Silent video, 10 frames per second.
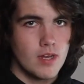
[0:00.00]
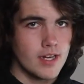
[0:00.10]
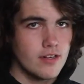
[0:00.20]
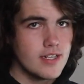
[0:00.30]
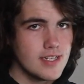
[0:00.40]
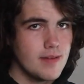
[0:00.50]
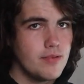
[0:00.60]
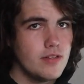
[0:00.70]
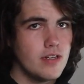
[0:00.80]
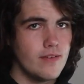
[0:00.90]
A good
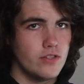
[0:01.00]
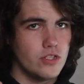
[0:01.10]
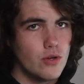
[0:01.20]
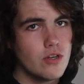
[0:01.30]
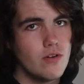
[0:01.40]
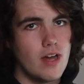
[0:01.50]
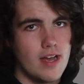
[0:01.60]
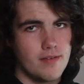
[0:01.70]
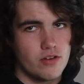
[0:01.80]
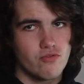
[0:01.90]
example of a logo
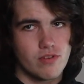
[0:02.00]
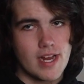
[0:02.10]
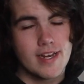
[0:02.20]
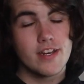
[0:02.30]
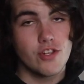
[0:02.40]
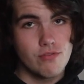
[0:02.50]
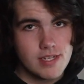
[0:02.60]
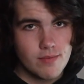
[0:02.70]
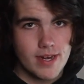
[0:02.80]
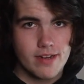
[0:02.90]
I created
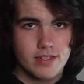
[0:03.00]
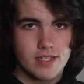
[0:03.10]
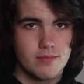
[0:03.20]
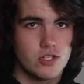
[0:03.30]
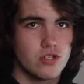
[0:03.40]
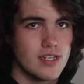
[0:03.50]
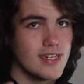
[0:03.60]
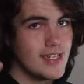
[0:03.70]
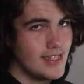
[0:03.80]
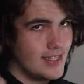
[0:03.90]
using radial
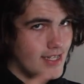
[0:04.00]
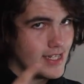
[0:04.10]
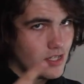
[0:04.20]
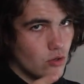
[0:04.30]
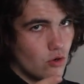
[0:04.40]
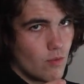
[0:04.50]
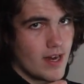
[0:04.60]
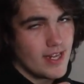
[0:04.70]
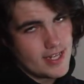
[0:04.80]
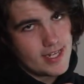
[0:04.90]
symmetry is this logo
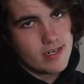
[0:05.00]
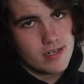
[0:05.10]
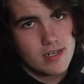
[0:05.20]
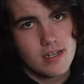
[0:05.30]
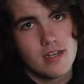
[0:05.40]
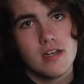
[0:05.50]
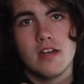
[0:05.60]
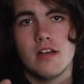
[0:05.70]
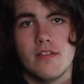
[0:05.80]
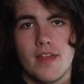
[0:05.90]
right here
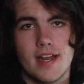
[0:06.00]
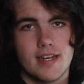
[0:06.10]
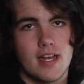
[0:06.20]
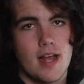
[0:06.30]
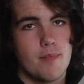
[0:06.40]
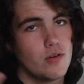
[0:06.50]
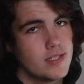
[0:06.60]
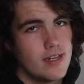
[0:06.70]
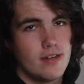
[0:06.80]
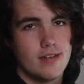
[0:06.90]
that I
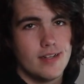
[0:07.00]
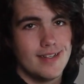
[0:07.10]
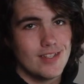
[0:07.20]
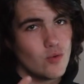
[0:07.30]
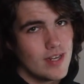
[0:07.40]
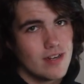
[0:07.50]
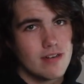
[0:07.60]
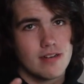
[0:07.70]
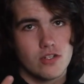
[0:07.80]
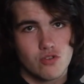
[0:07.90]
posted on
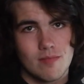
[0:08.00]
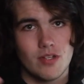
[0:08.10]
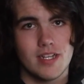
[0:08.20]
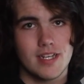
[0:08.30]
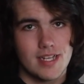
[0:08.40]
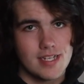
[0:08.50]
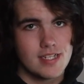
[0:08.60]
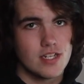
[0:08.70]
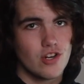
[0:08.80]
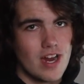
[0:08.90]
Twitter, Dribbble, and
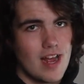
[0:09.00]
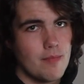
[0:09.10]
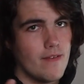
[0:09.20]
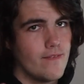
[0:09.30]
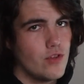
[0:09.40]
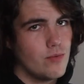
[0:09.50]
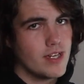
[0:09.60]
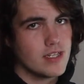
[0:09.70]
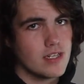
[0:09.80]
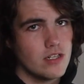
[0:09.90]
Instagram a few
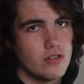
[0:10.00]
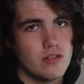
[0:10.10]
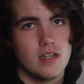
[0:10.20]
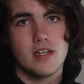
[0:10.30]
weeks ago.